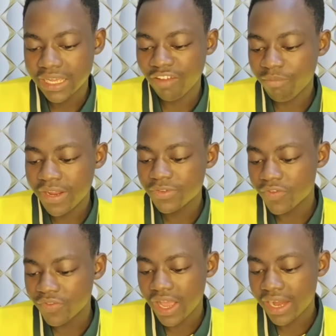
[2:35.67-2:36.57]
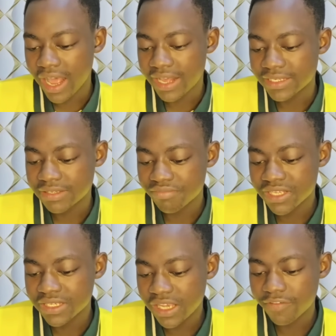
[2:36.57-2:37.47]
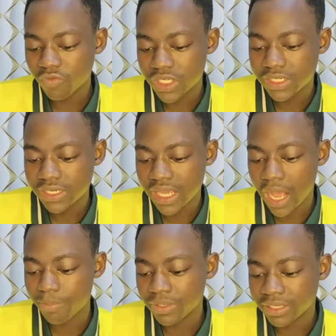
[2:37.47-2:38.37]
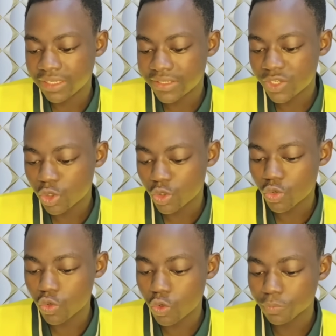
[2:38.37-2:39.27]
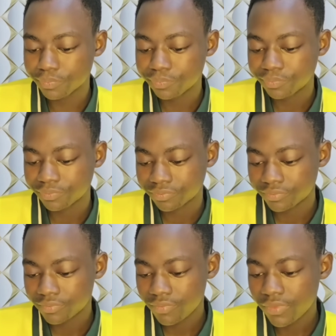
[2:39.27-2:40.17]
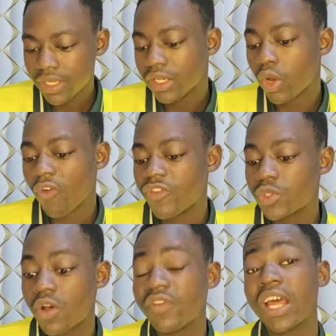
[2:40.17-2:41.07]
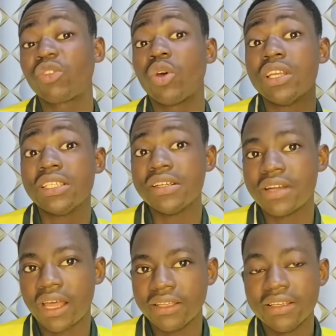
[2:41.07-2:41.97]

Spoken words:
government of Ghana has been served with the application through the Office of the Attorney General.